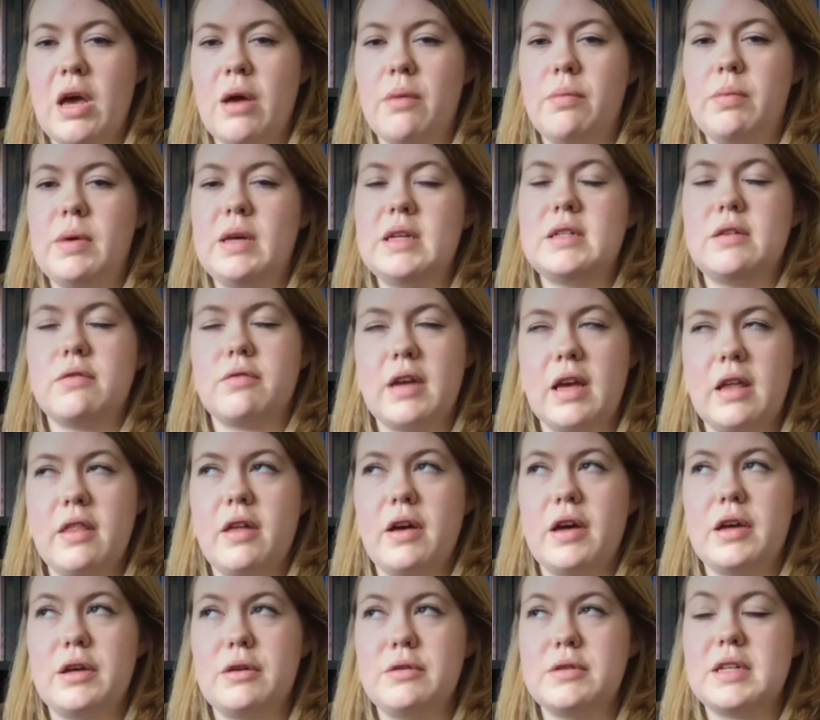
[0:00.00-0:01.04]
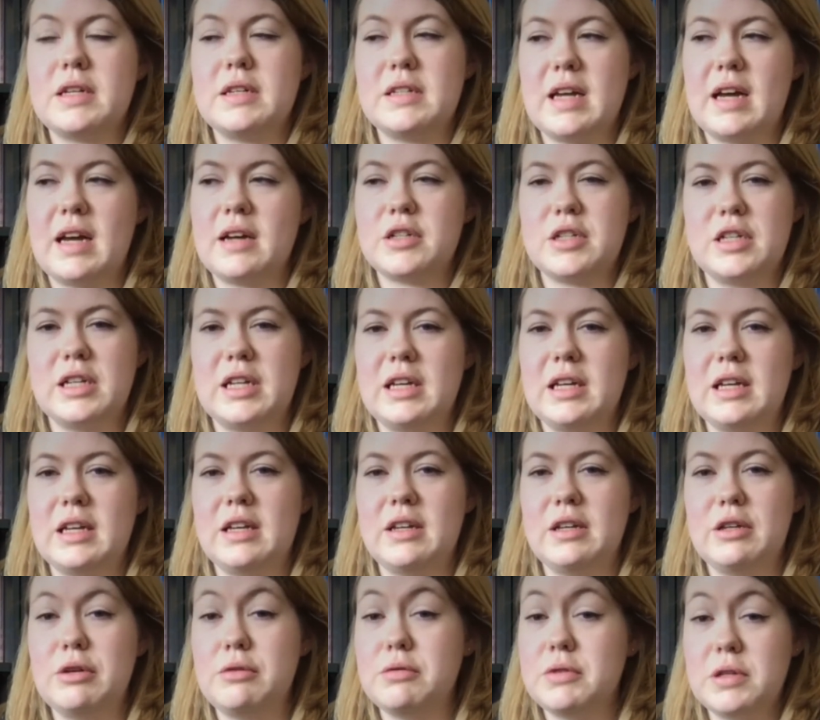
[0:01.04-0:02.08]
piece of kit that I use has
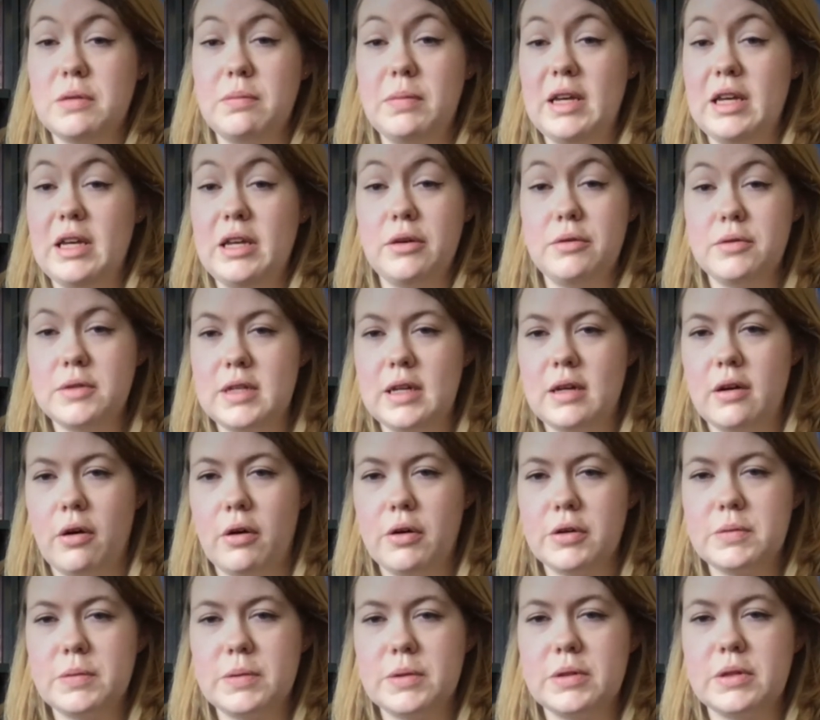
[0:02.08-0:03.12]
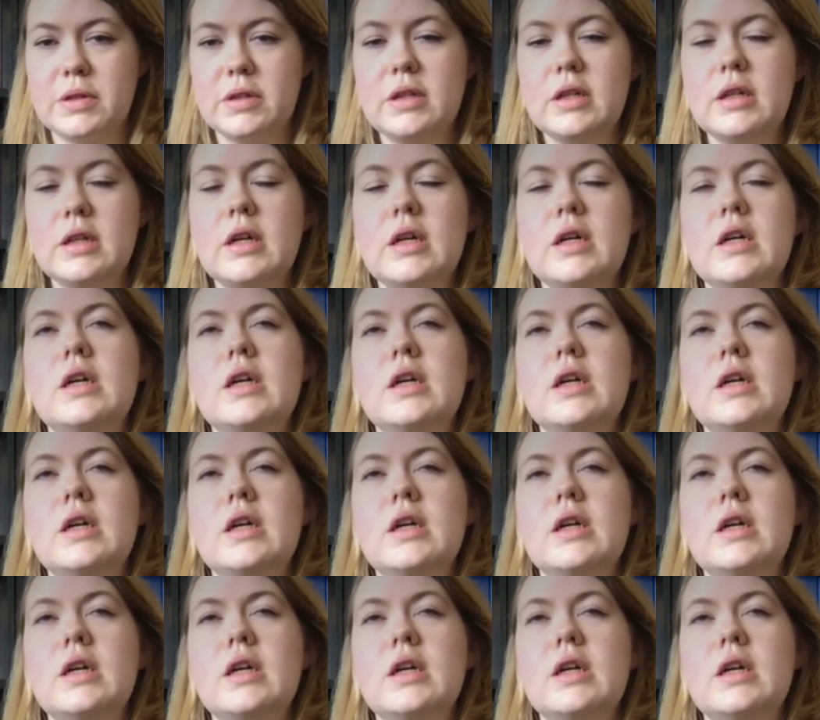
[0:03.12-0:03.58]
actually used to be used in a hospital,